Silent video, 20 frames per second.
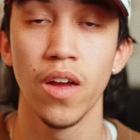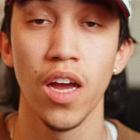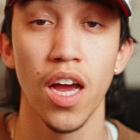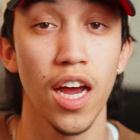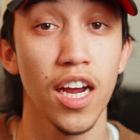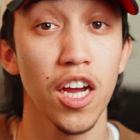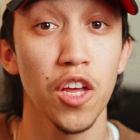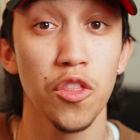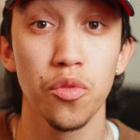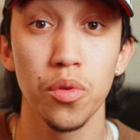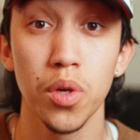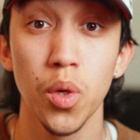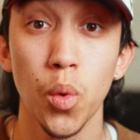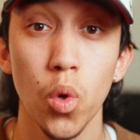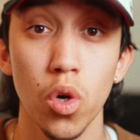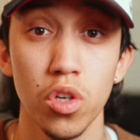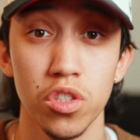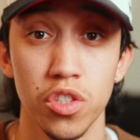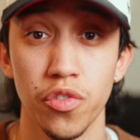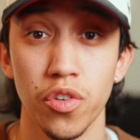I got 3
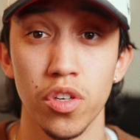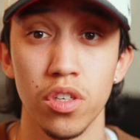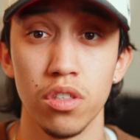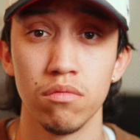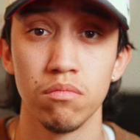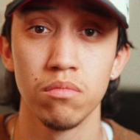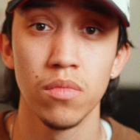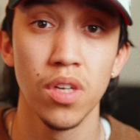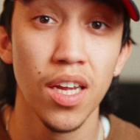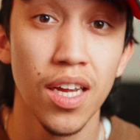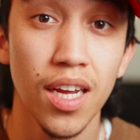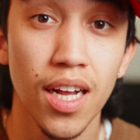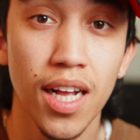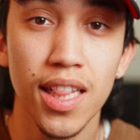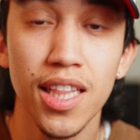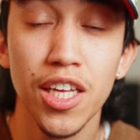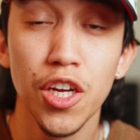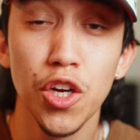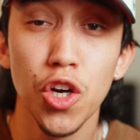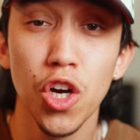words for you.
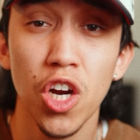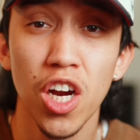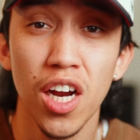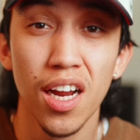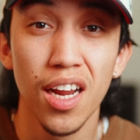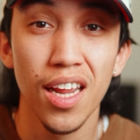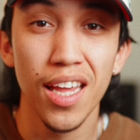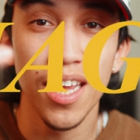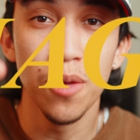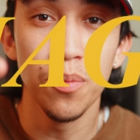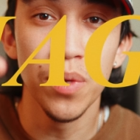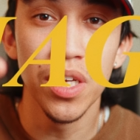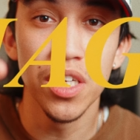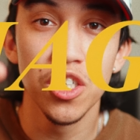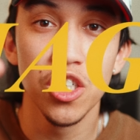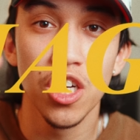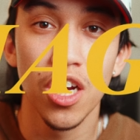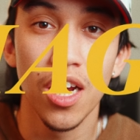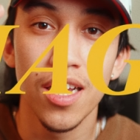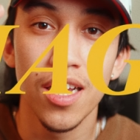Clear, image,